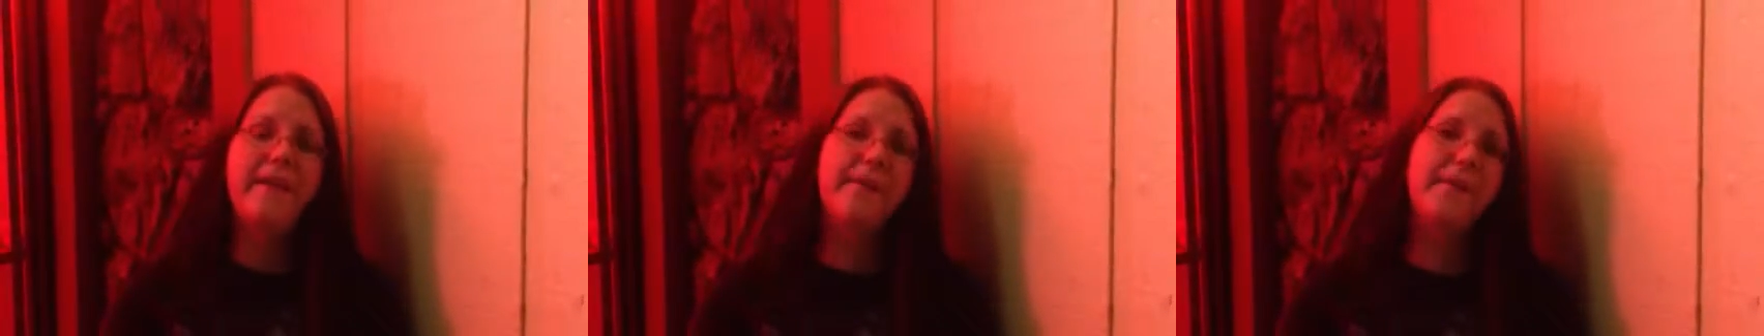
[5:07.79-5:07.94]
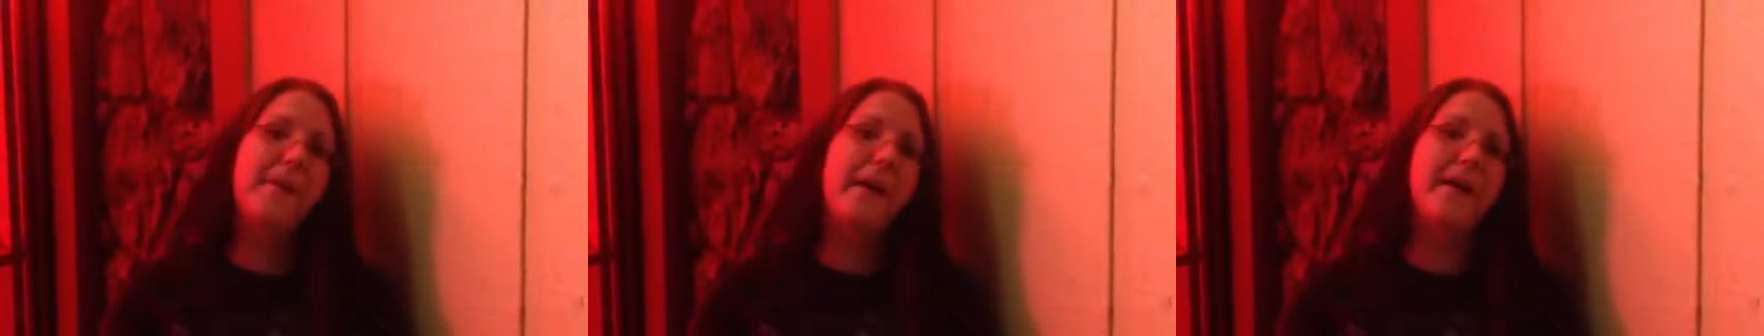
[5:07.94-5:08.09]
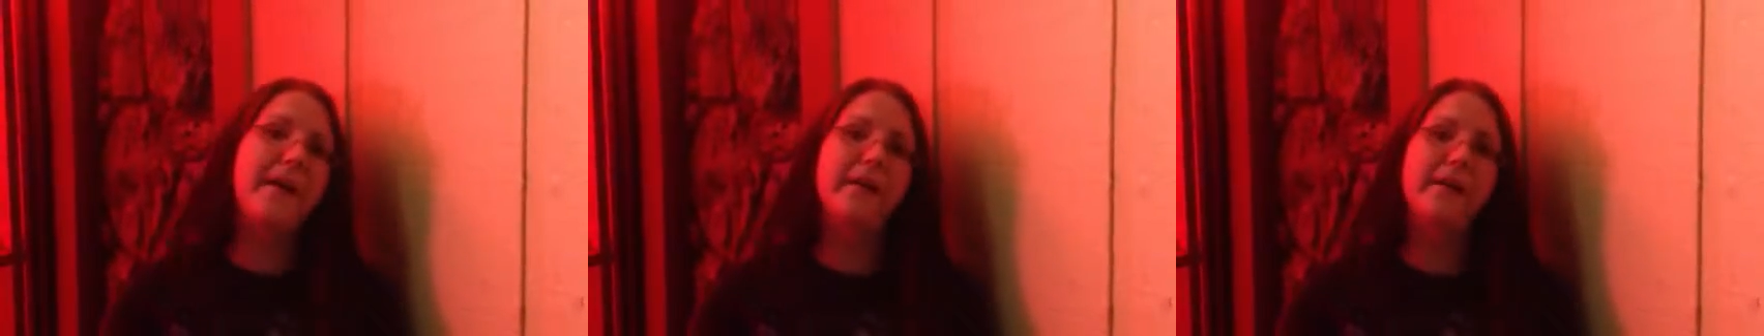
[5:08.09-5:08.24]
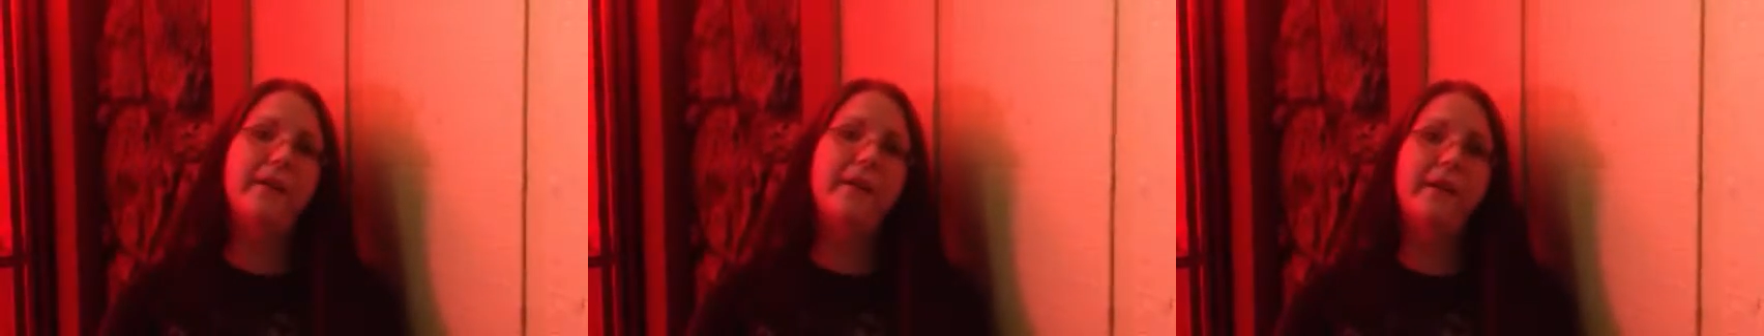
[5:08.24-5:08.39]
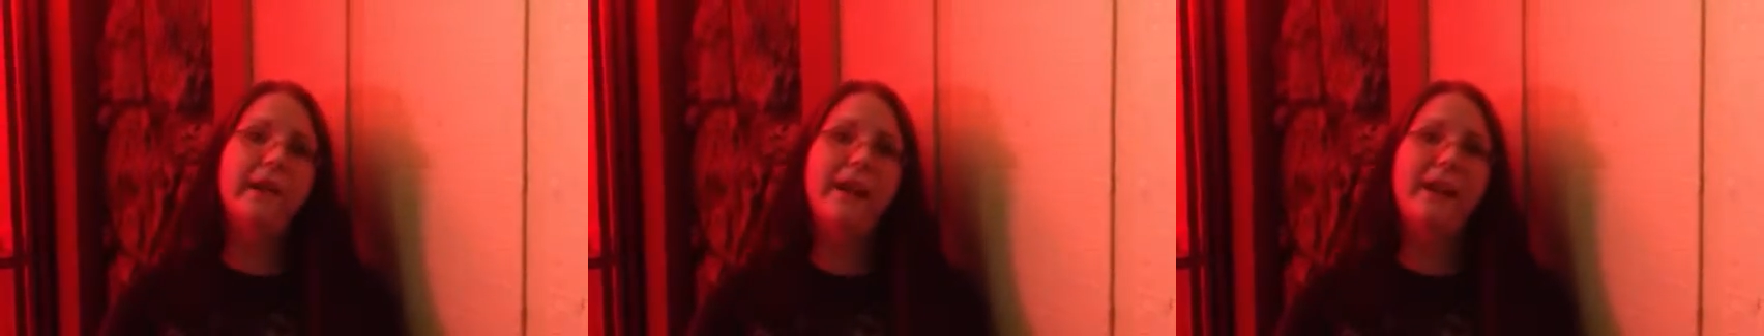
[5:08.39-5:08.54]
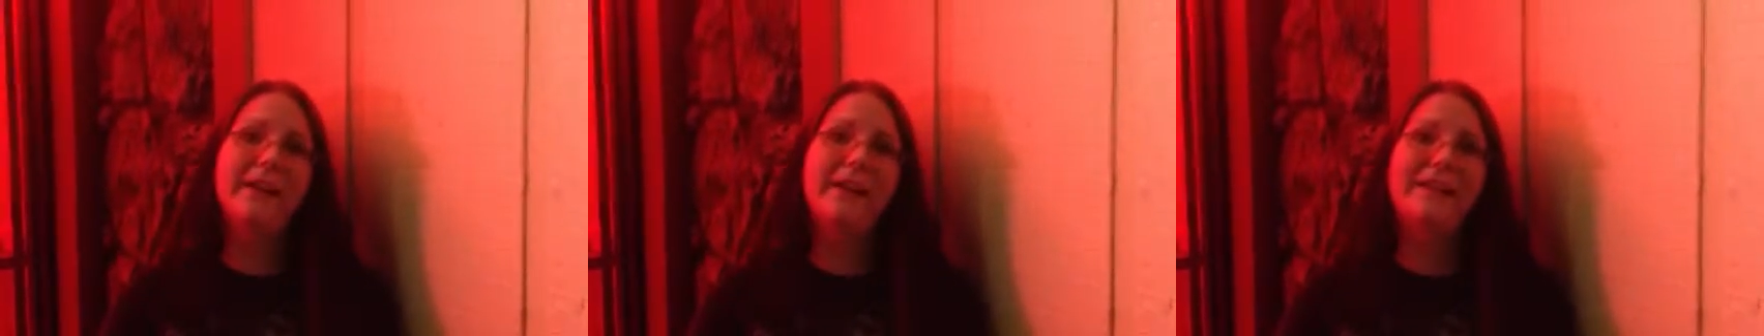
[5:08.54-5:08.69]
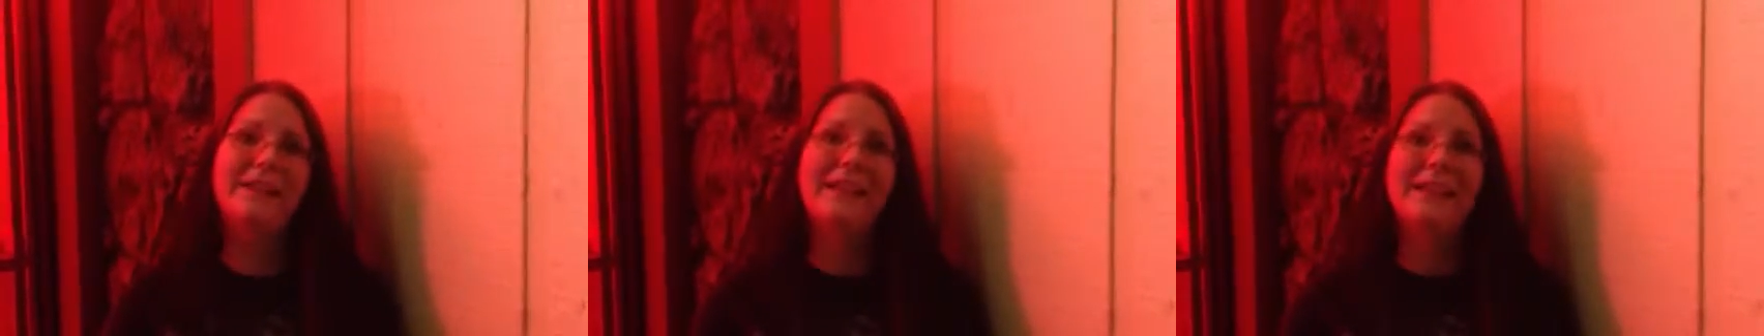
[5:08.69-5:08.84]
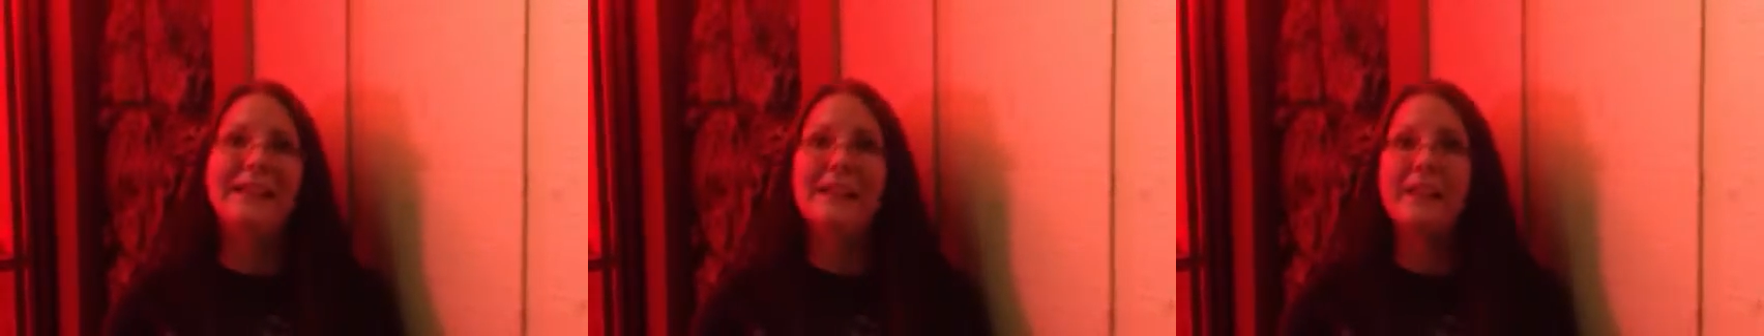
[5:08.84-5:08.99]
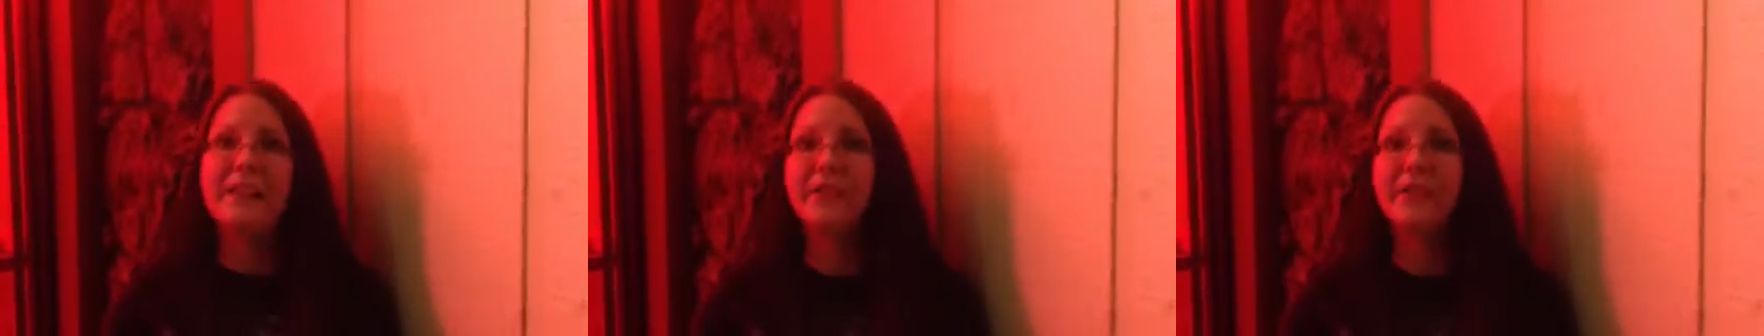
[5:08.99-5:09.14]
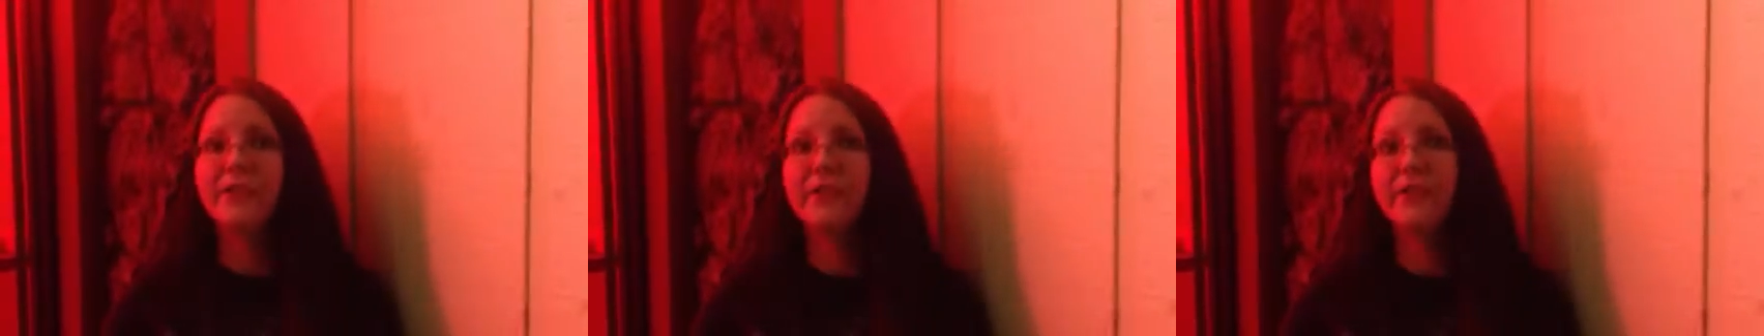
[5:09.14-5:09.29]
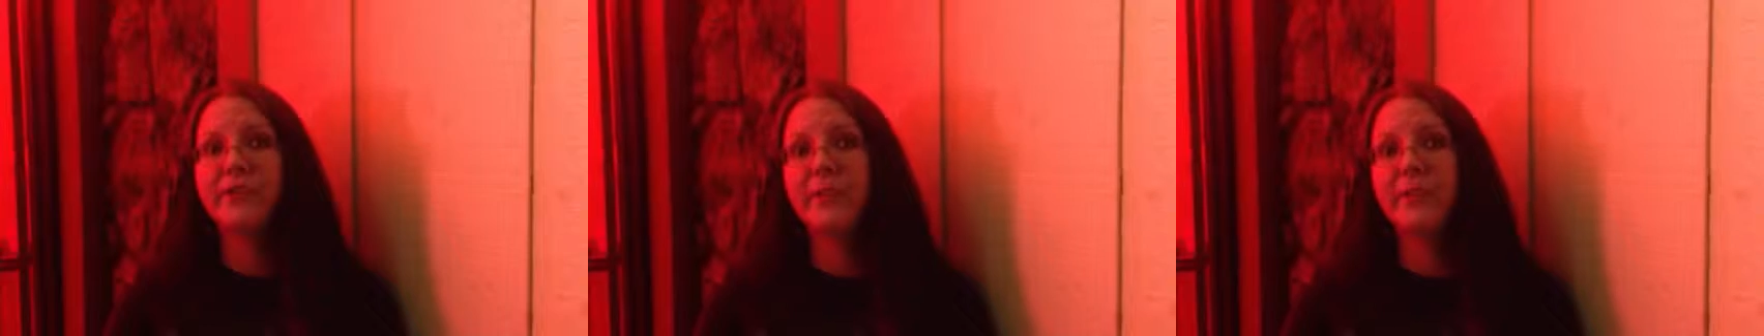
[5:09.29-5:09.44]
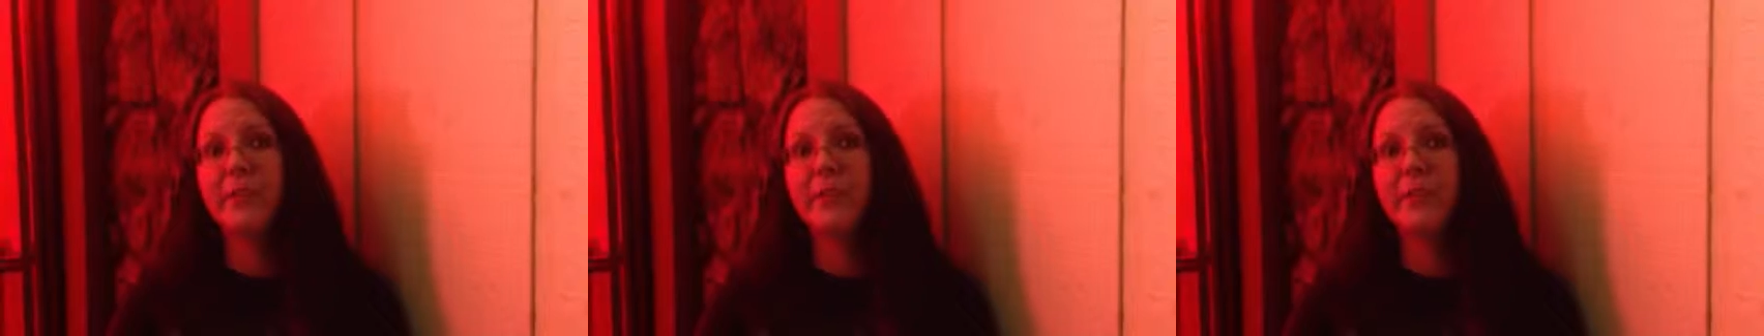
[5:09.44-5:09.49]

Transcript: the better and the easier and